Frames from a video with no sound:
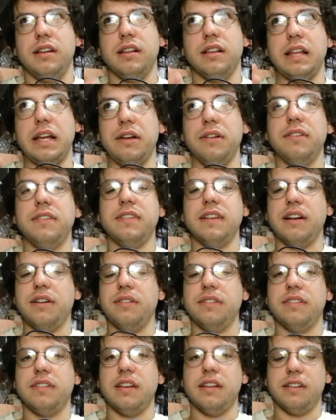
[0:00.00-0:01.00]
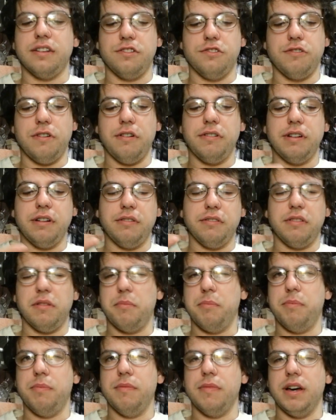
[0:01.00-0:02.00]
Loud sounds tend to drown out
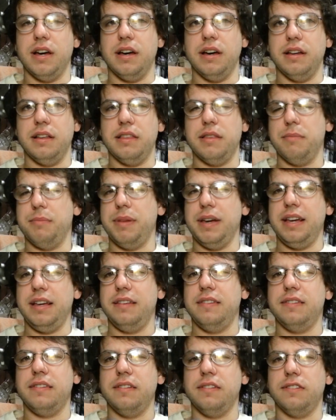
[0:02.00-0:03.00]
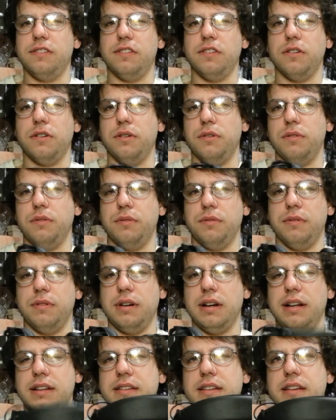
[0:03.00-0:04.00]
the bass, so
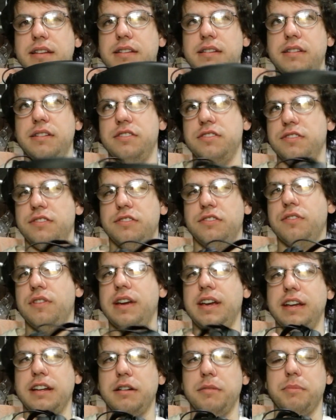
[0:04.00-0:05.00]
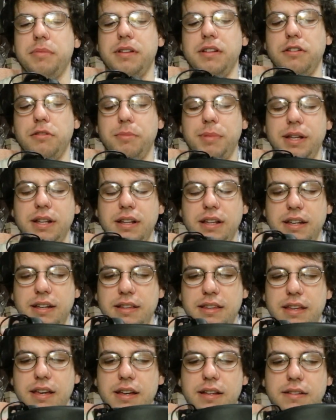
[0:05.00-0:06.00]
I tend to just crank it up a little bit
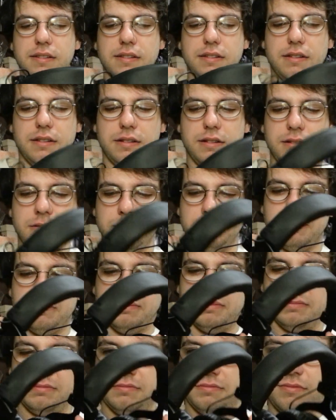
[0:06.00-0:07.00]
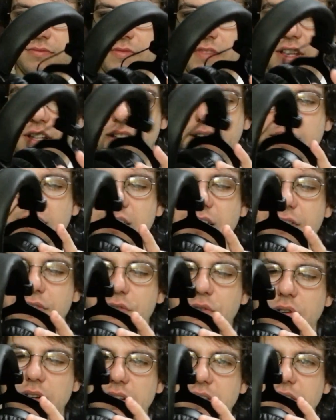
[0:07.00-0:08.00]
like that. This
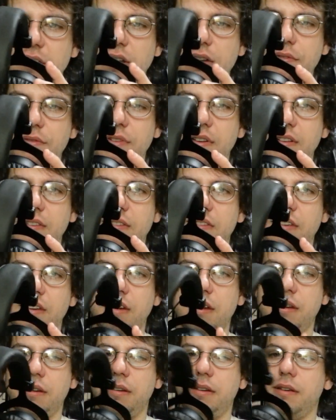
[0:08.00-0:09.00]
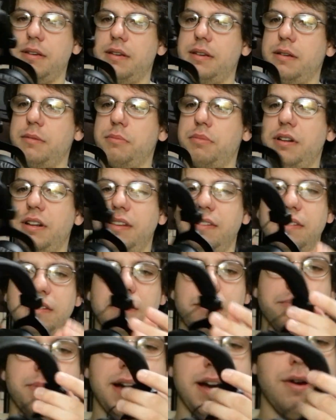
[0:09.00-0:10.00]
headphone itself, it's pretty easy
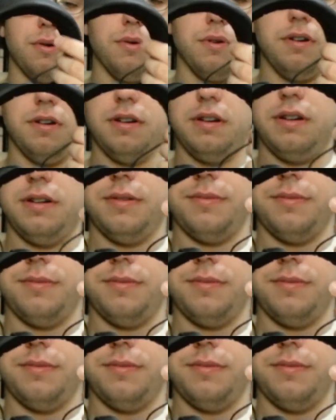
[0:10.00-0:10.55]
to power,